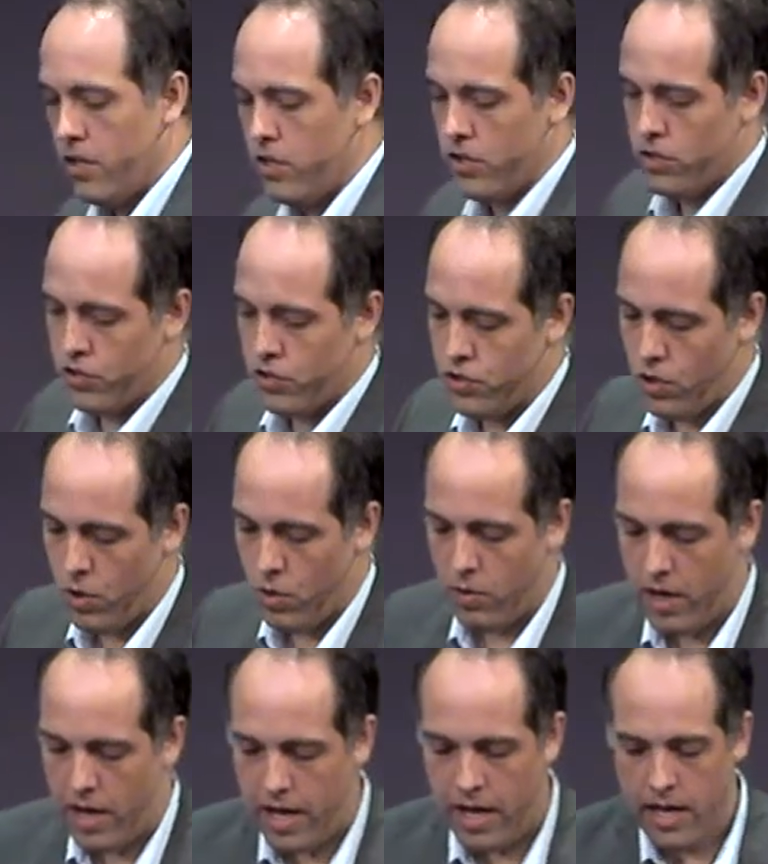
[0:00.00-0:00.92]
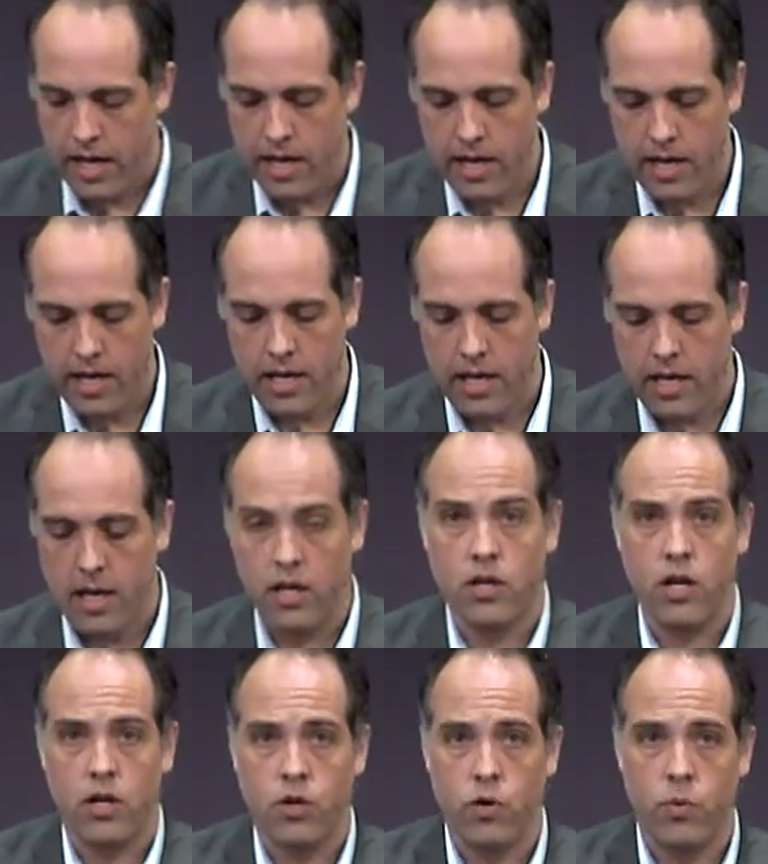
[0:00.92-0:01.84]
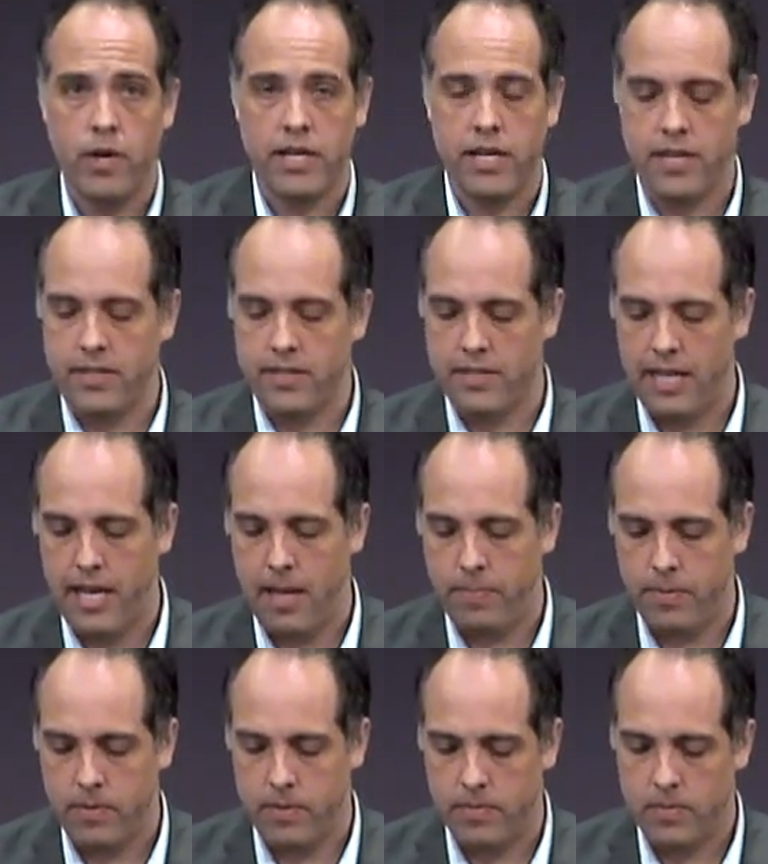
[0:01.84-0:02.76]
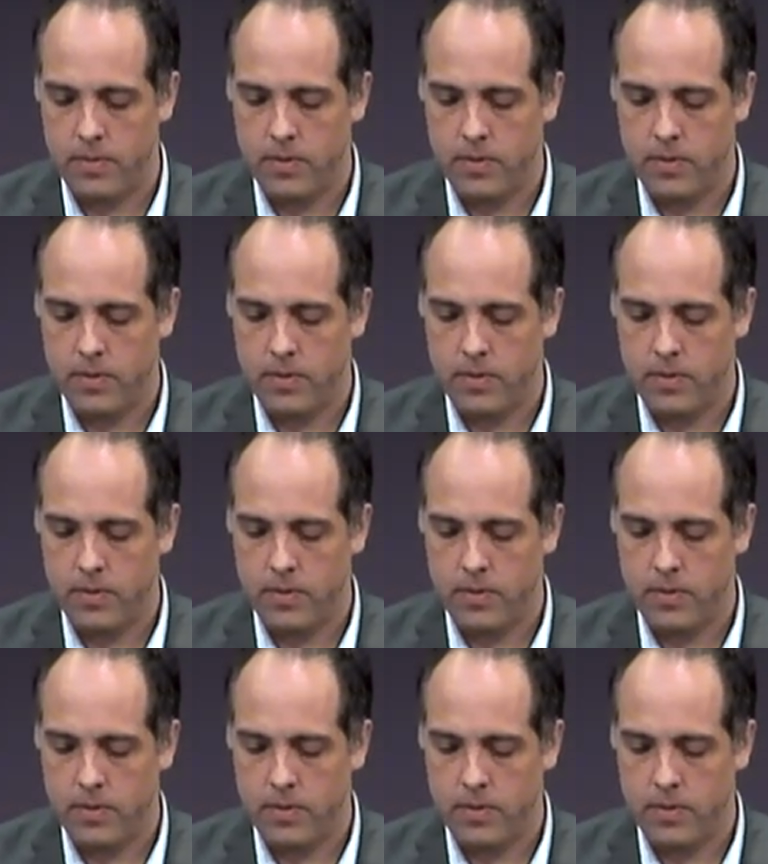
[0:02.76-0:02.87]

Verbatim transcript: So uh, uh, a, a quick example.